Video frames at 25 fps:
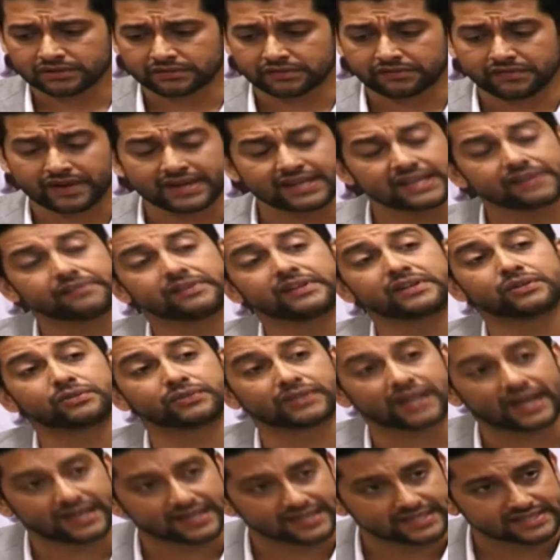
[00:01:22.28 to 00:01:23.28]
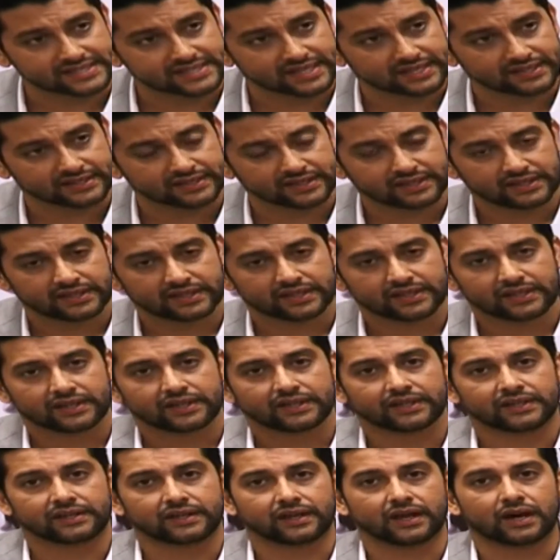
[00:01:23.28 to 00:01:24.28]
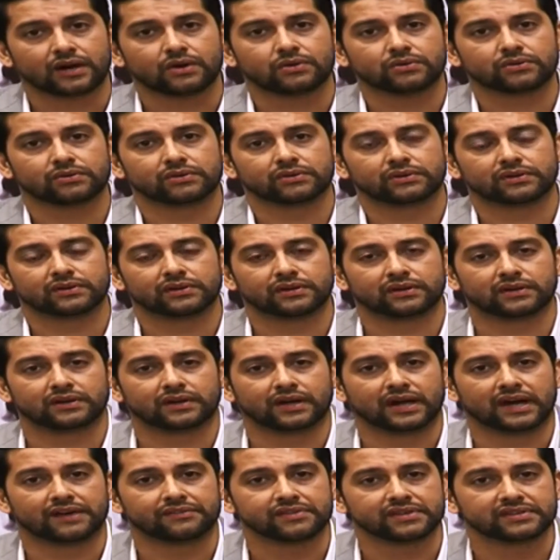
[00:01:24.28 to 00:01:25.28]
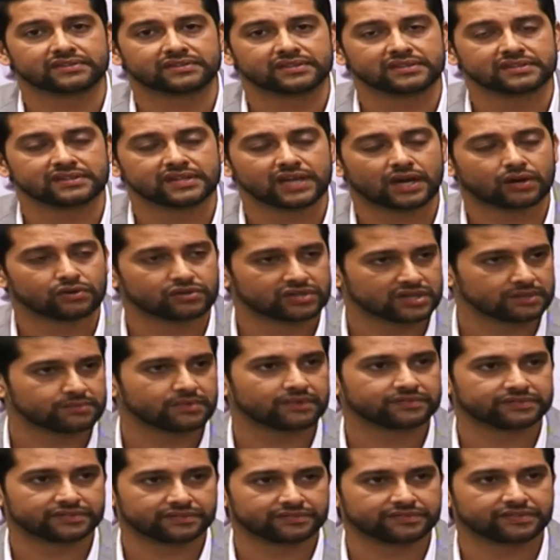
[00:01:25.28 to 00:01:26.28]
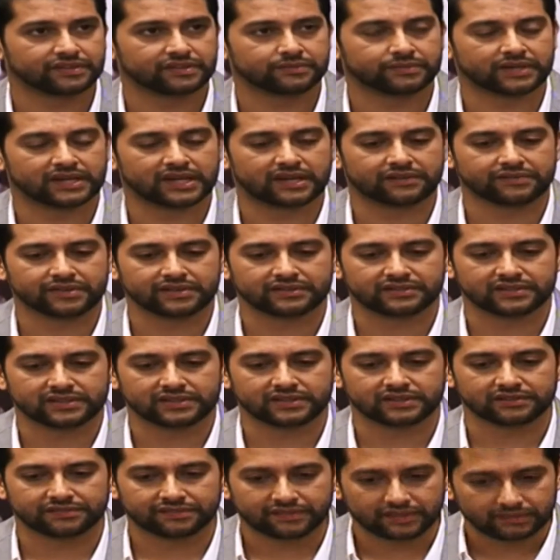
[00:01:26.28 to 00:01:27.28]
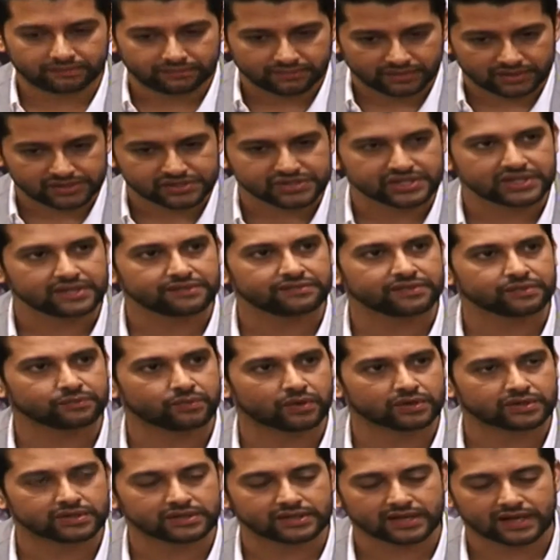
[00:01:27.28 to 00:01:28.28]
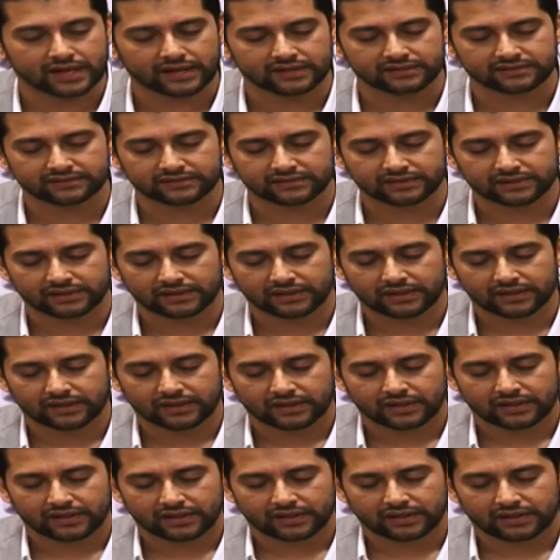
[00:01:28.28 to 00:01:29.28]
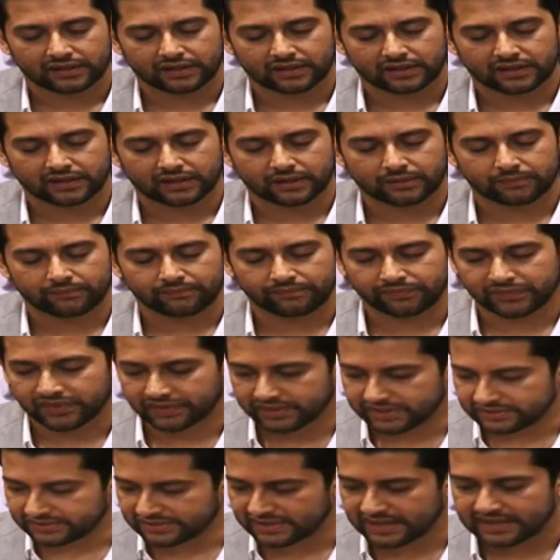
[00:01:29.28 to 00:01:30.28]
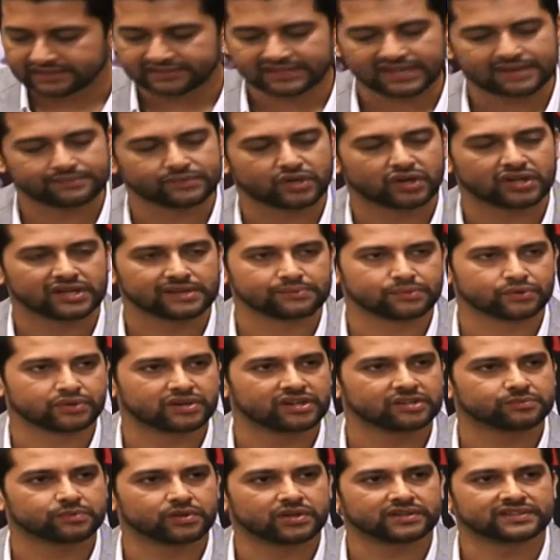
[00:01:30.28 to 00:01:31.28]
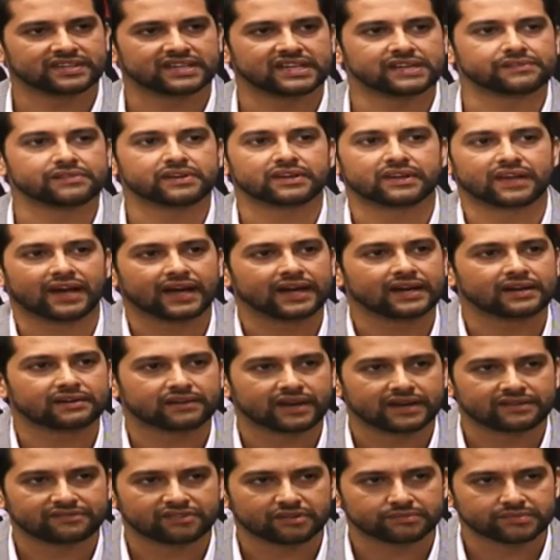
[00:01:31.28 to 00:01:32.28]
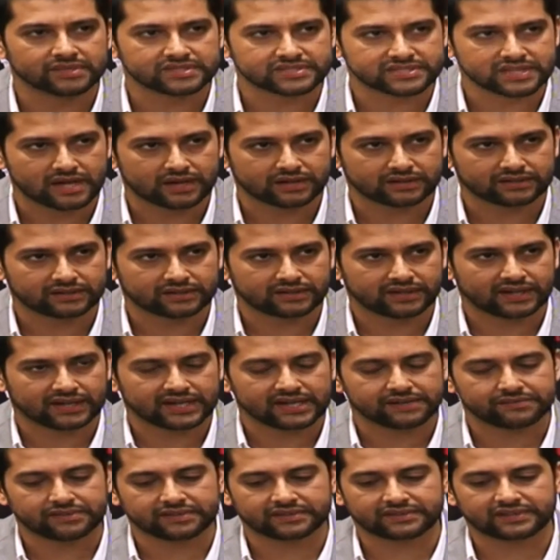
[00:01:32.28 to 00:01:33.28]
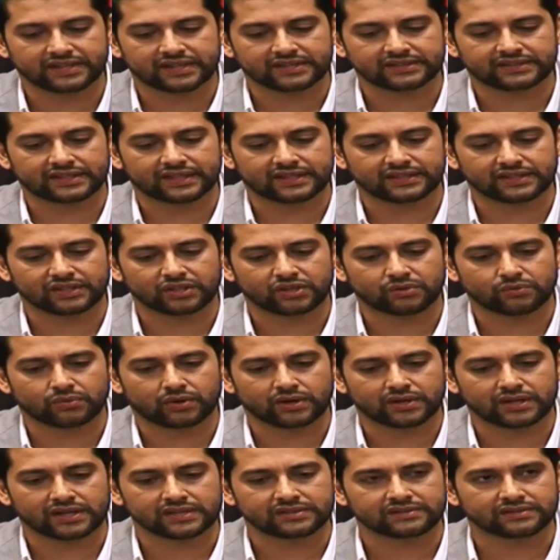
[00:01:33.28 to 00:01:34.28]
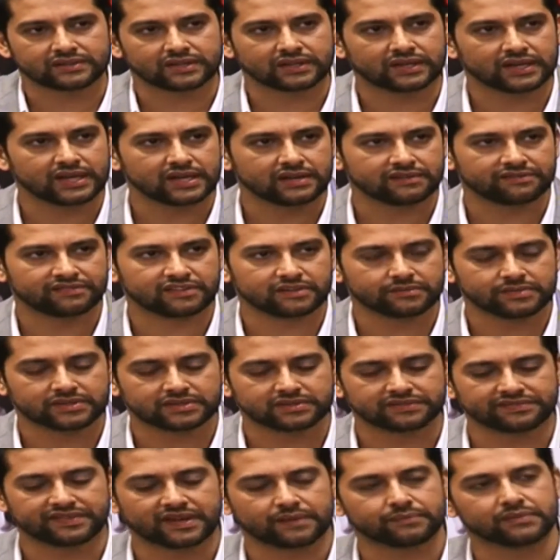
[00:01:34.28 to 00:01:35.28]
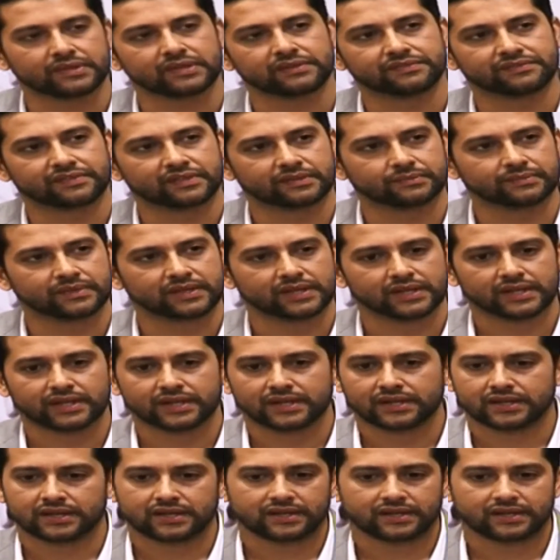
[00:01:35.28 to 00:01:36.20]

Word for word: So we went even to that extent. Now, having seen the outcome of the film and having seen the film achieved what it has, uh, the reason I say I'm not a hypocrite is because I never lied right from the start. I never said that, you know what, it's a clean film, it's a family film,